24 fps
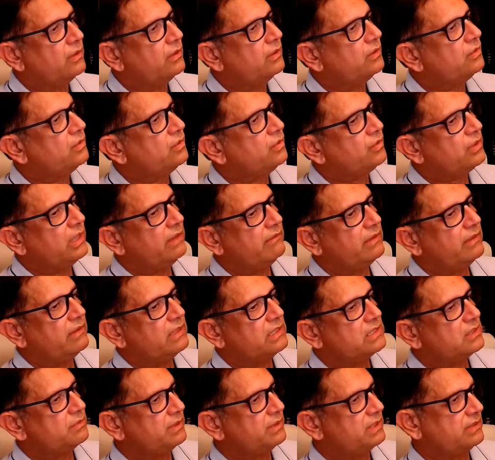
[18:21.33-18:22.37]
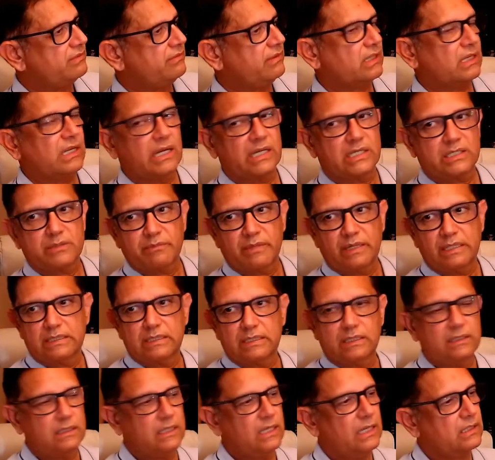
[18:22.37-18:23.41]
to give a specific
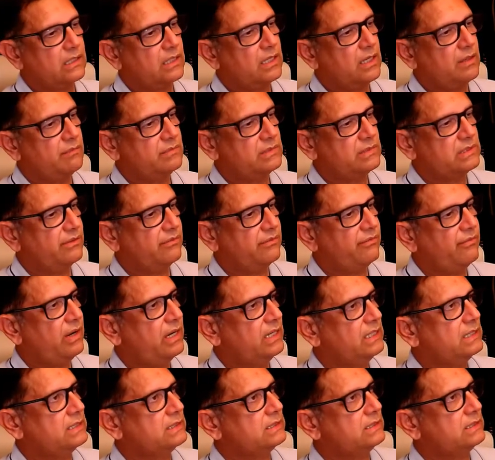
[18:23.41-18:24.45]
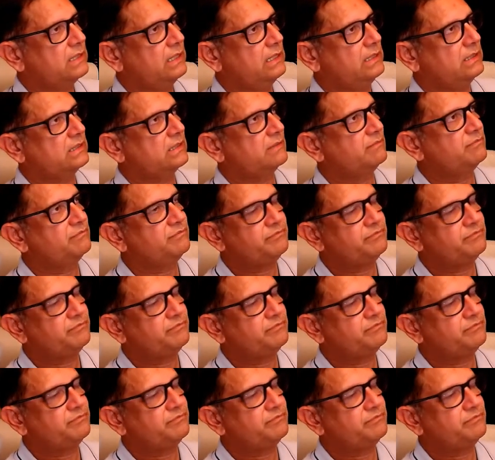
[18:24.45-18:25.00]
expression. That comes the final stage.